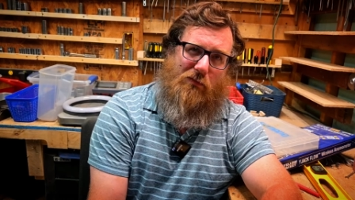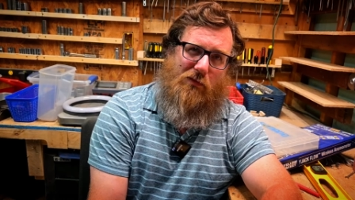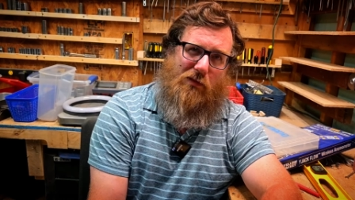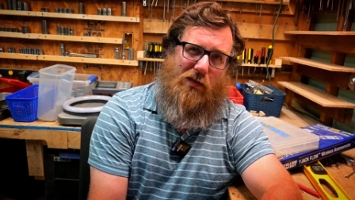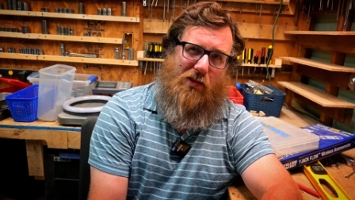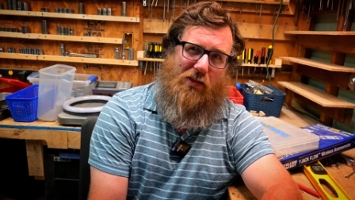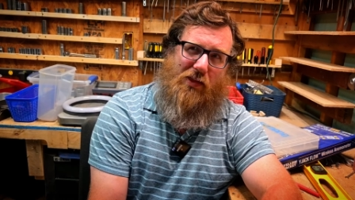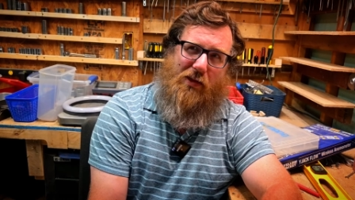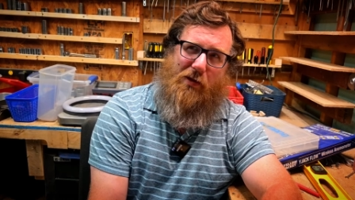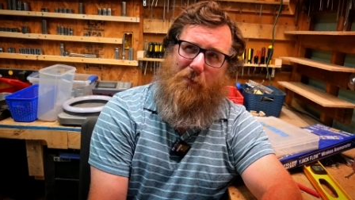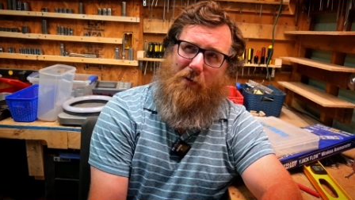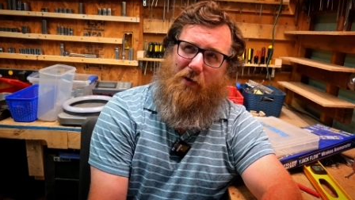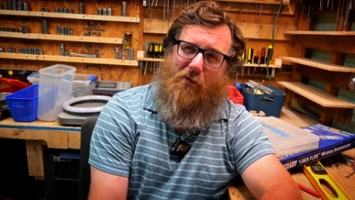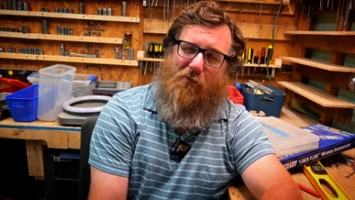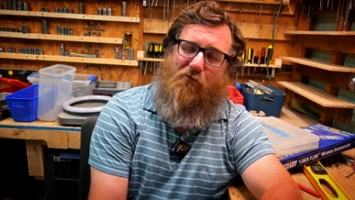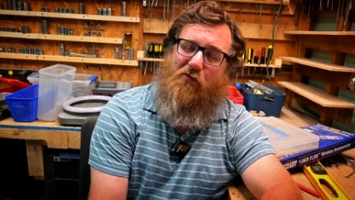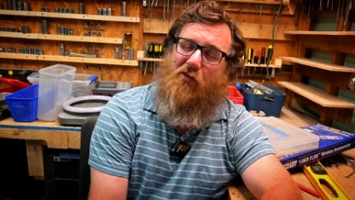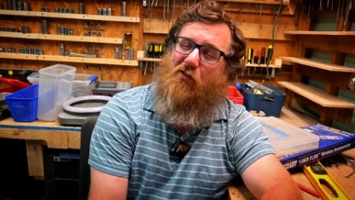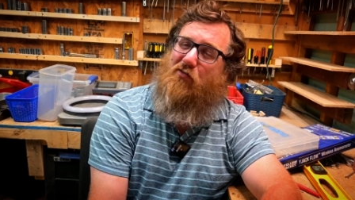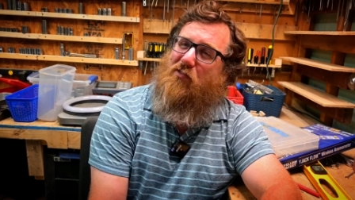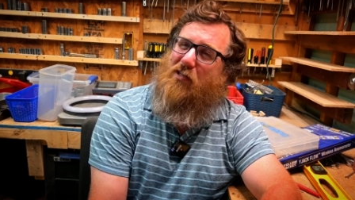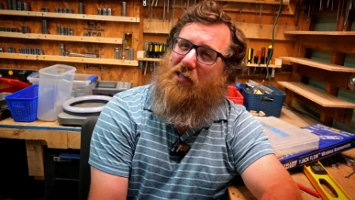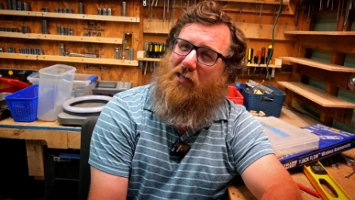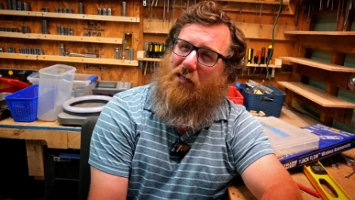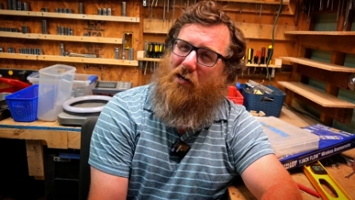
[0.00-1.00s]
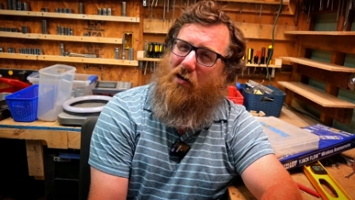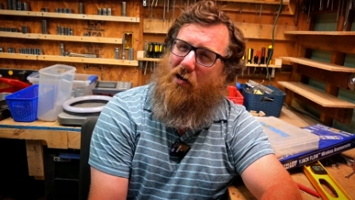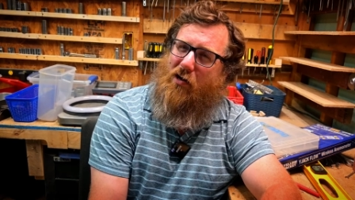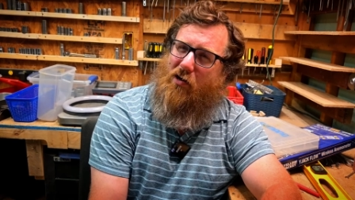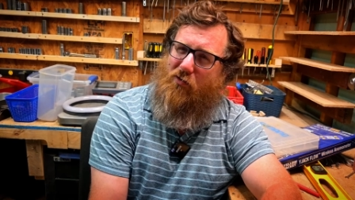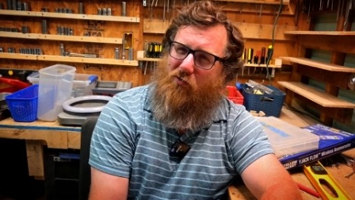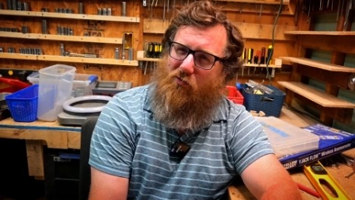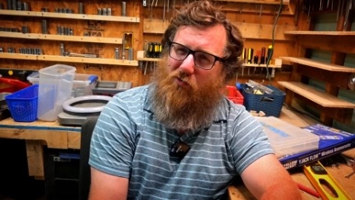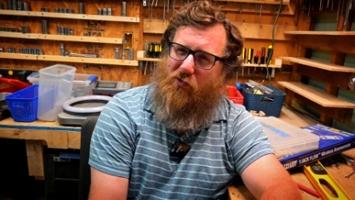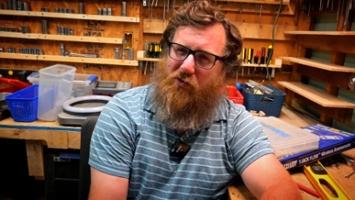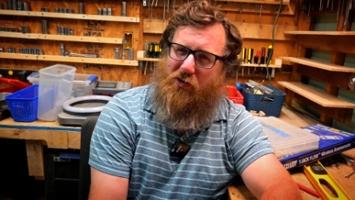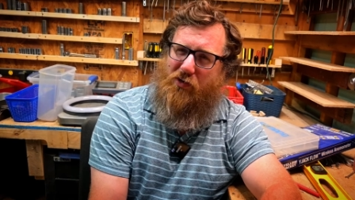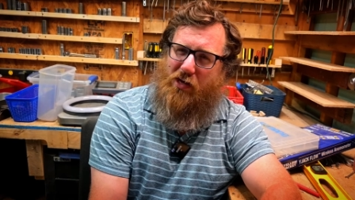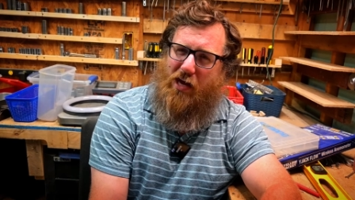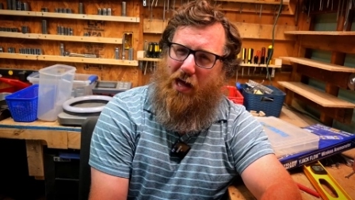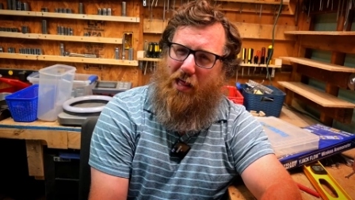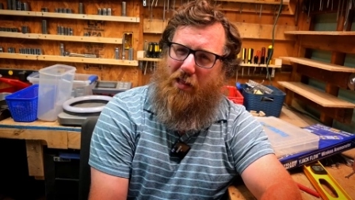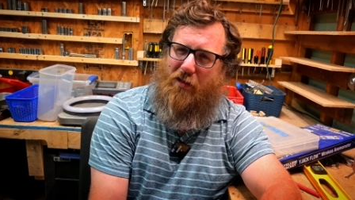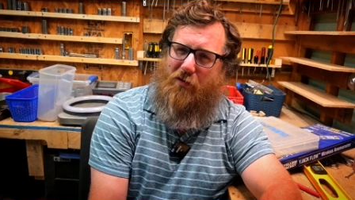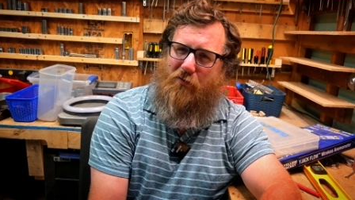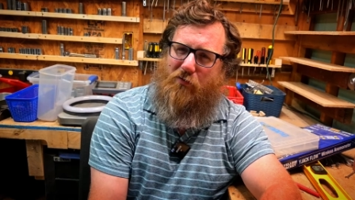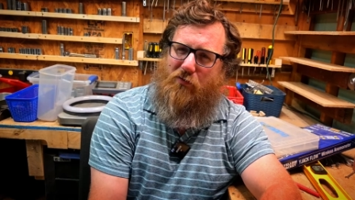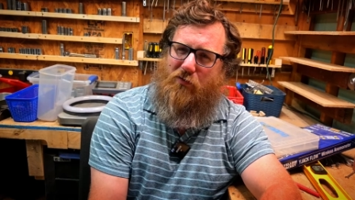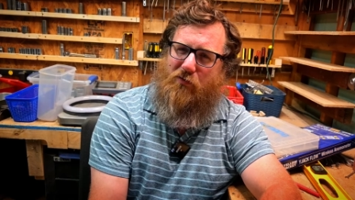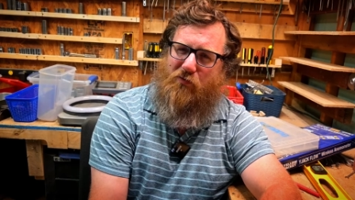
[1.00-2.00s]
I think, about
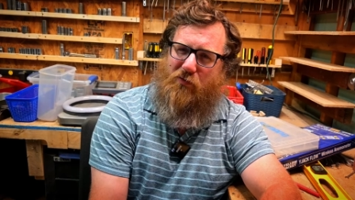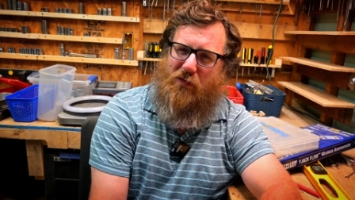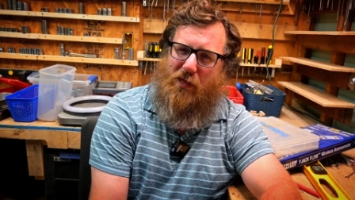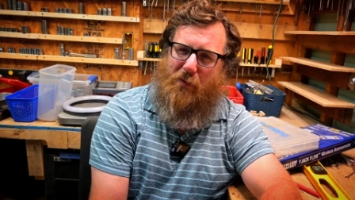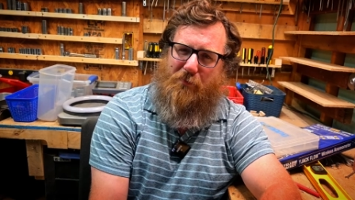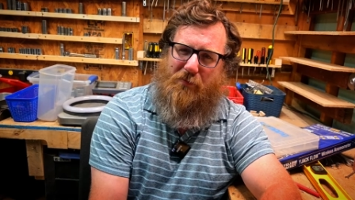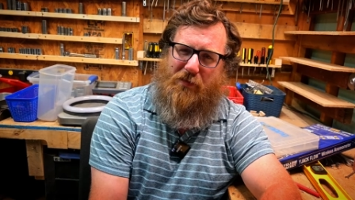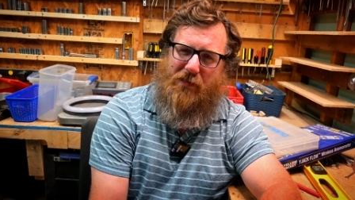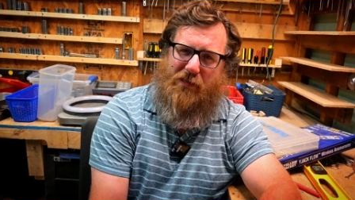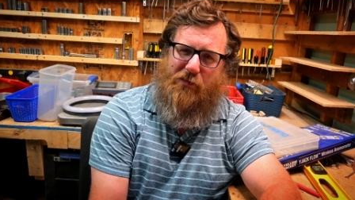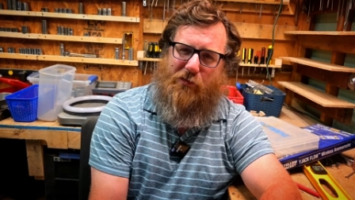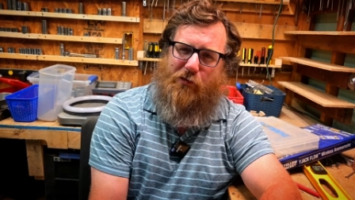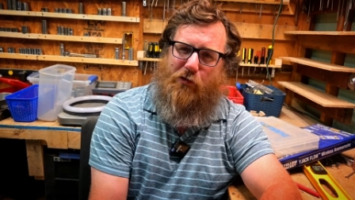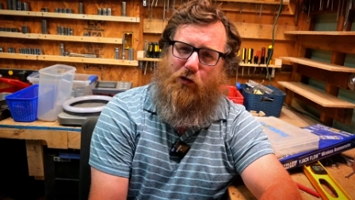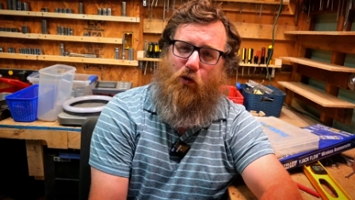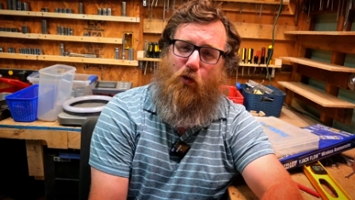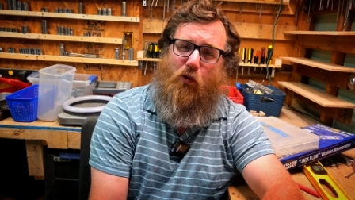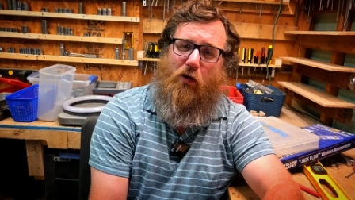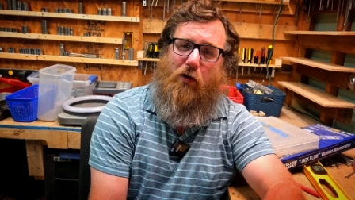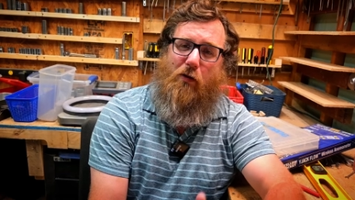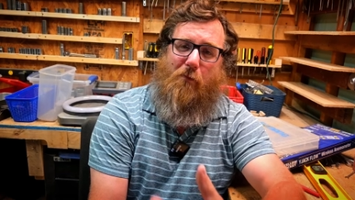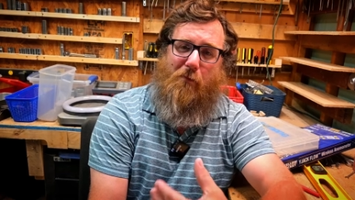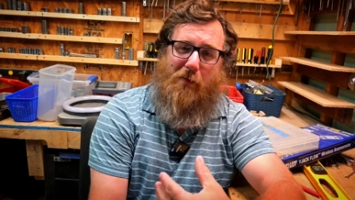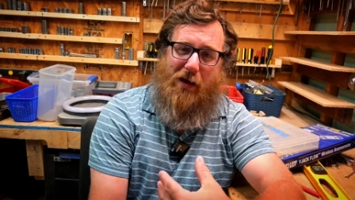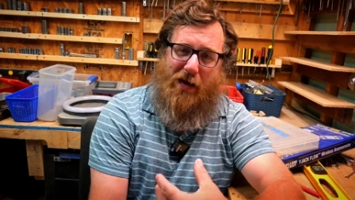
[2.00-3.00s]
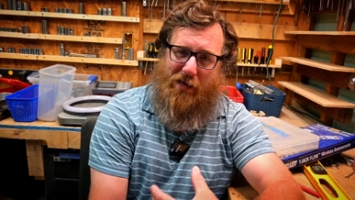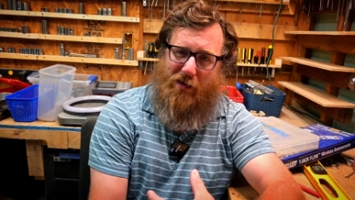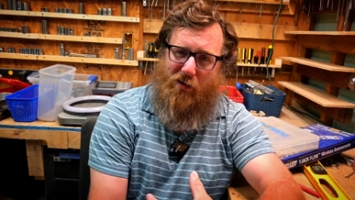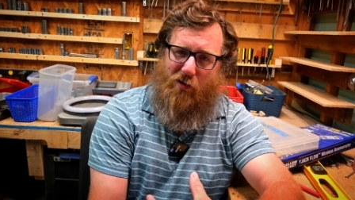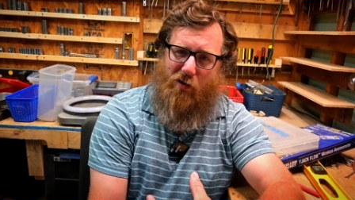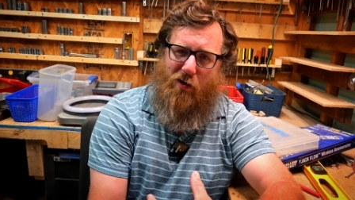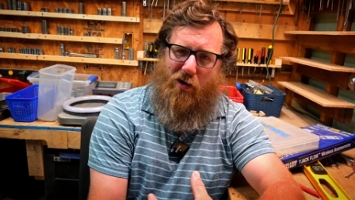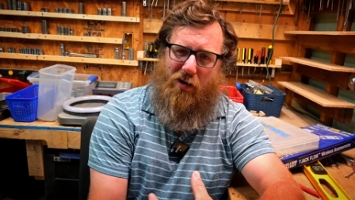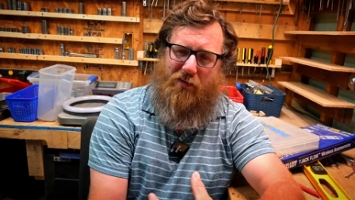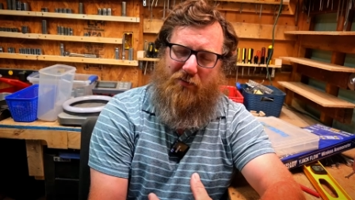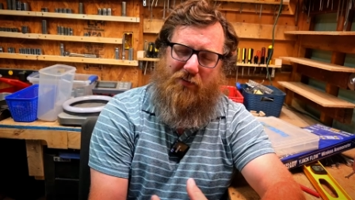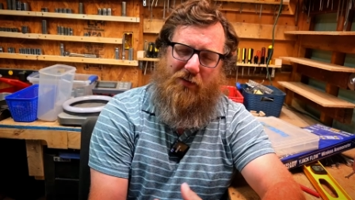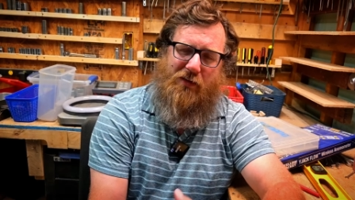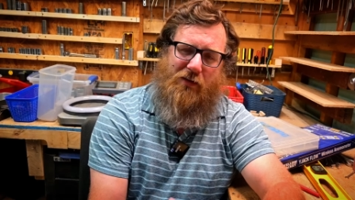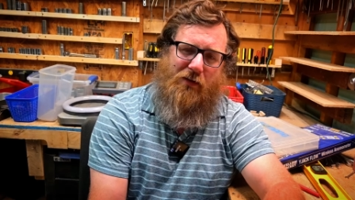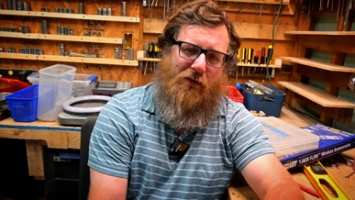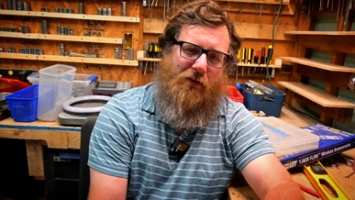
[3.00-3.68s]
$1,500 for that particular coil, my cost.